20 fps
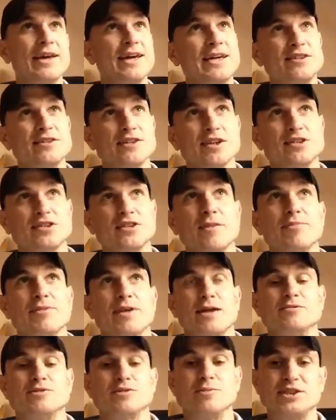He does
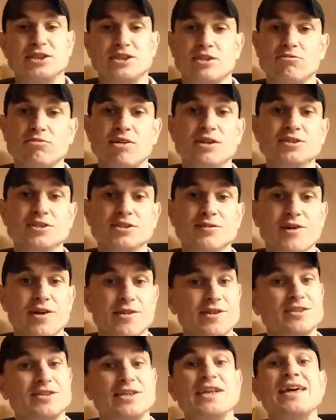sometimes miss the runs of
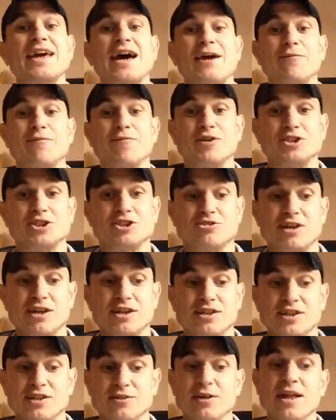others, he can
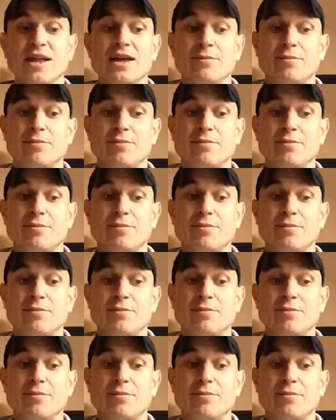frustrate you,